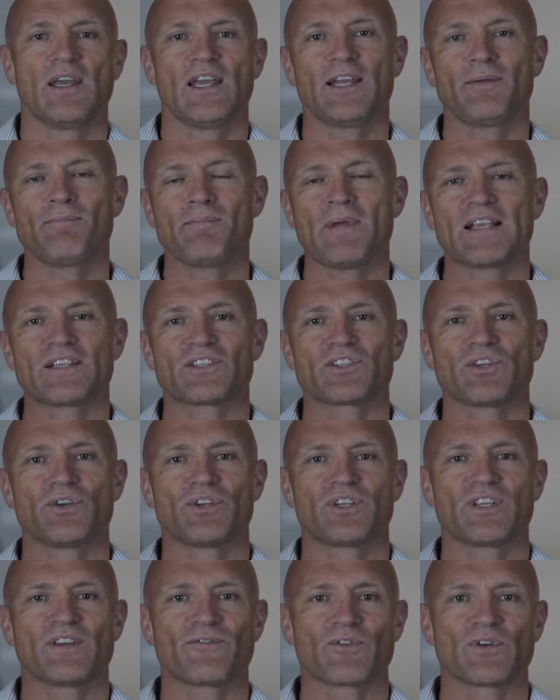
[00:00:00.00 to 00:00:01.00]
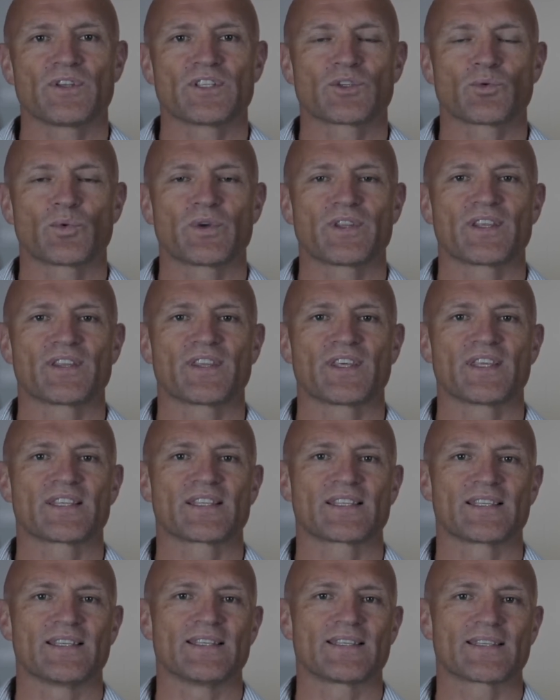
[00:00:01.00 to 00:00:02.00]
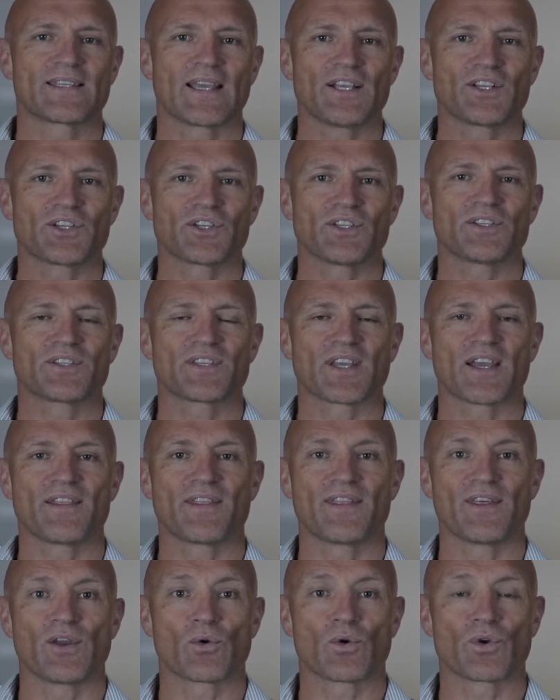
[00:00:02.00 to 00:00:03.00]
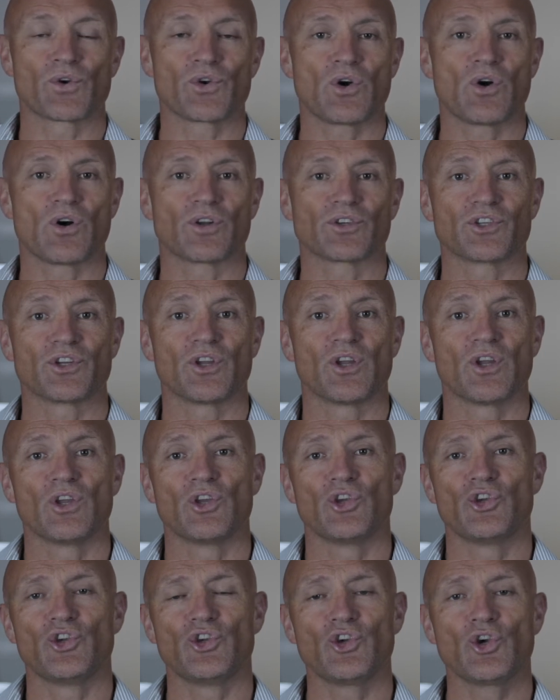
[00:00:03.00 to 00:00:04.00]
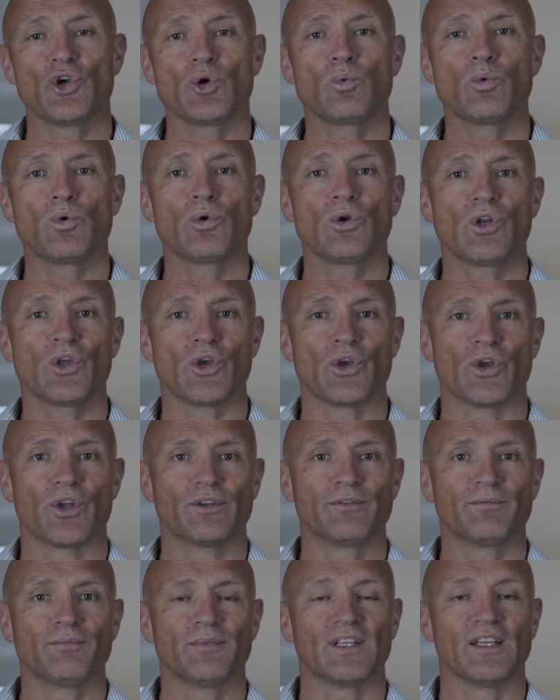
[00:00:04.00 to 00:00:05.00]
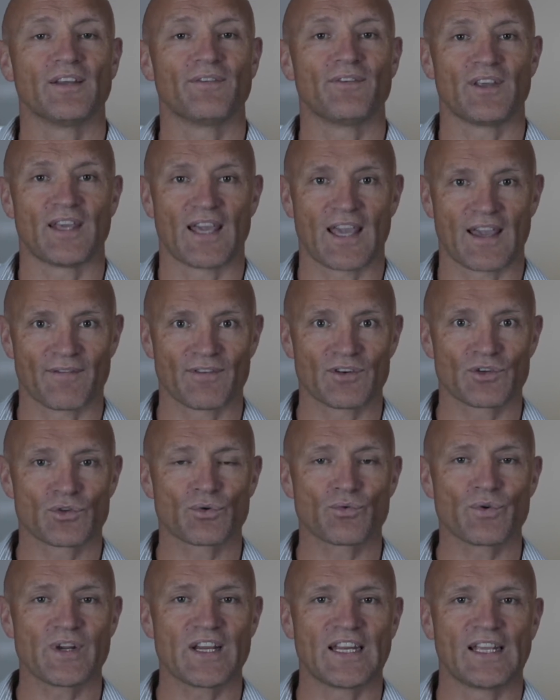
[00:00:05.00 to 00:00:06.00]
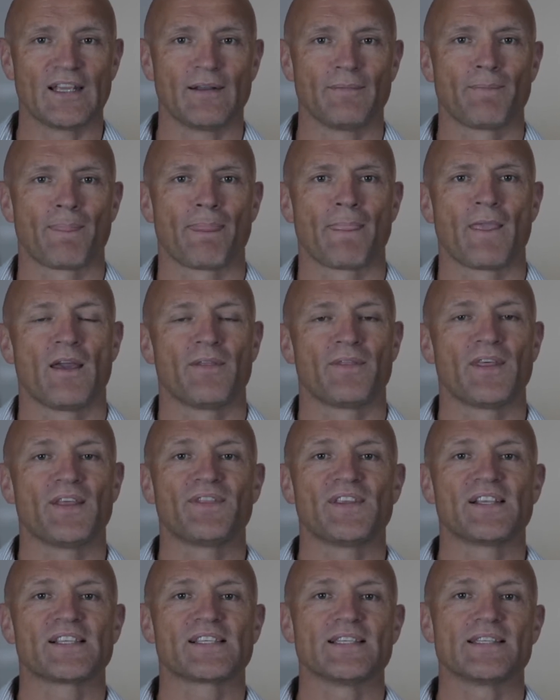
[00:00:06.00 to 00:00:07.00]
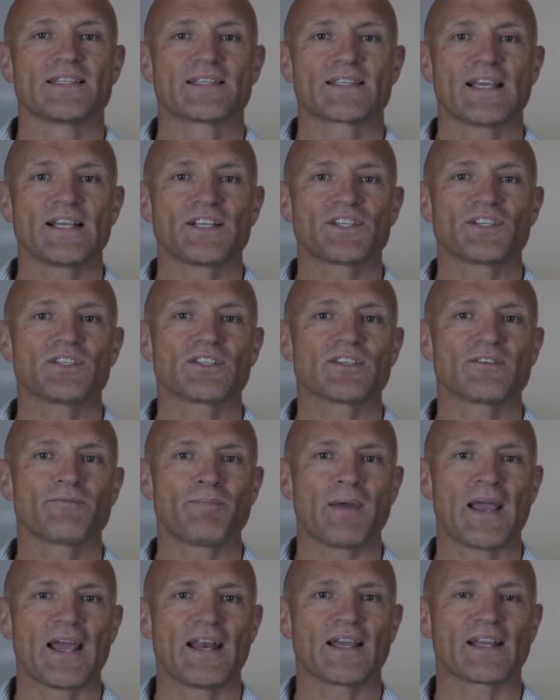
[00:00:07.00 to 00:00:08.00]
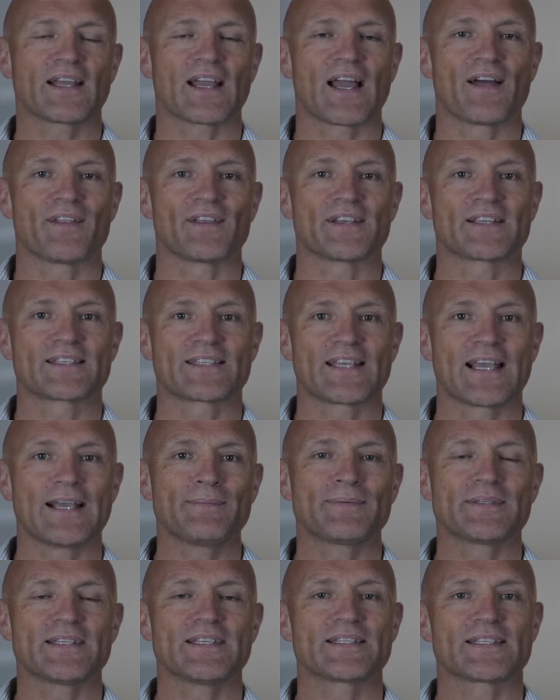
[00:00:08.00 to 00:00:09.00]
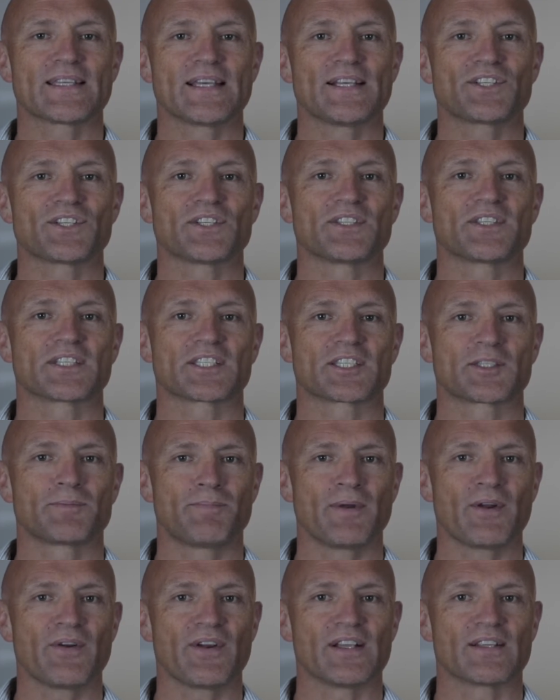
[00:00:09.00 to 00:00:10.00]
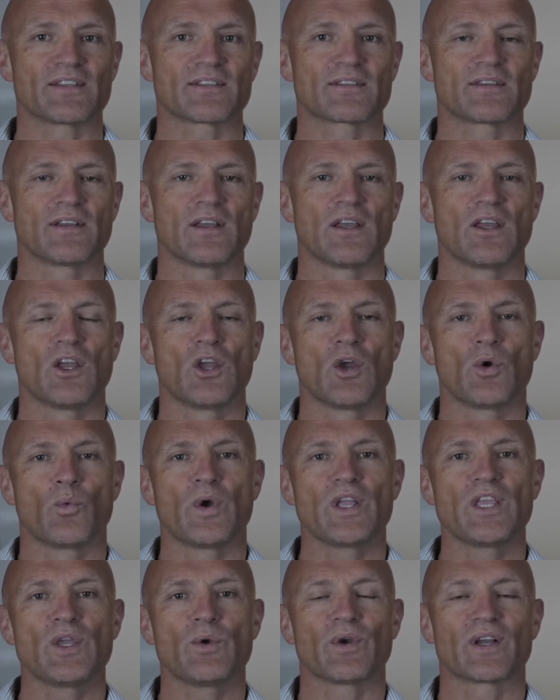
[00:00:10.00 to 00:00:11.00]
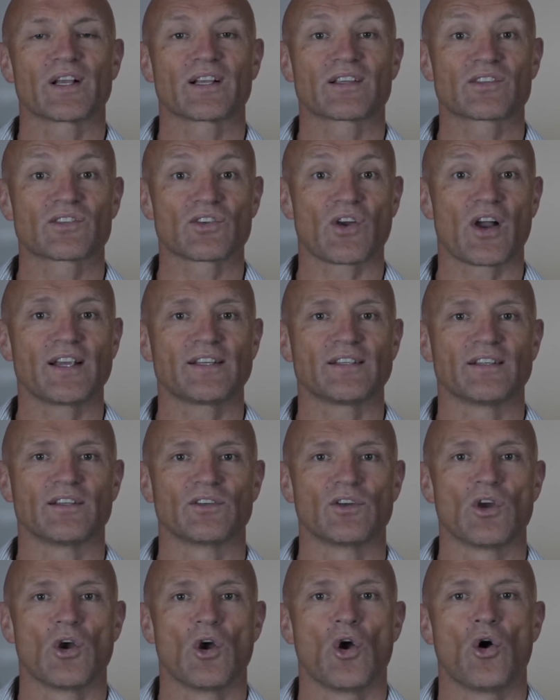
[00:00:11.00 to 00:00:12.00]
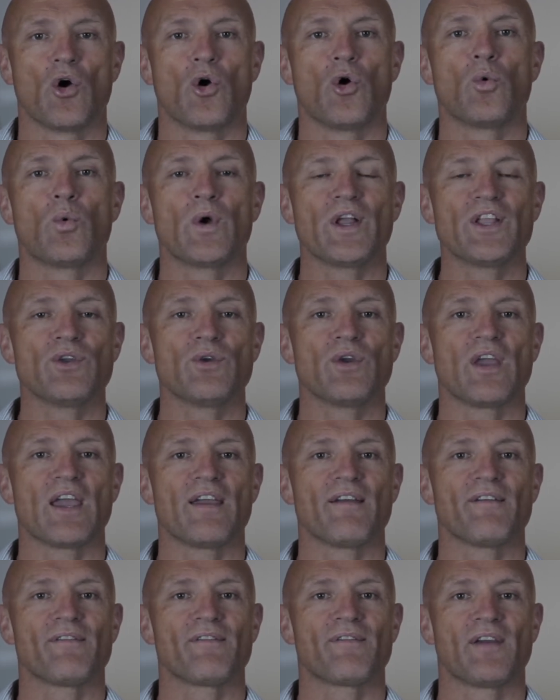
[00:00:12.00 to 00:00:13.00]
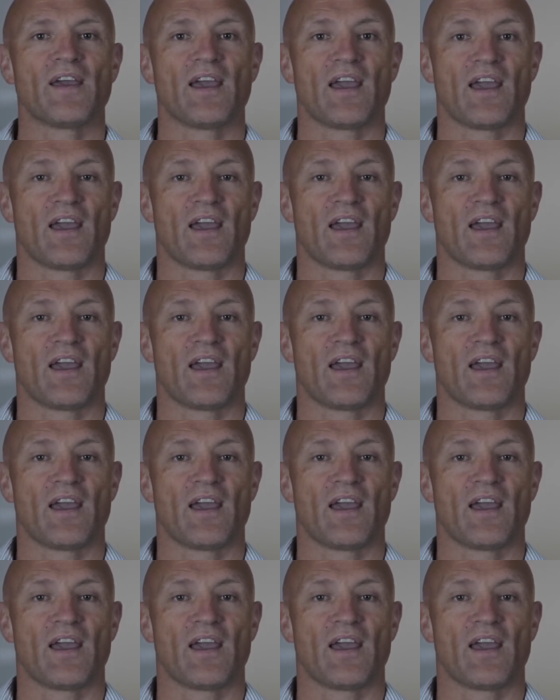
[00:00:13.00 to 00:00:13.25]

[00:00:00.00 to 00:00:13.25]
it makes no difference whether the sensations are there or not. You will learn, if you haven't already, that the sensations of panic are the same sensations experienced when you are excited or when you have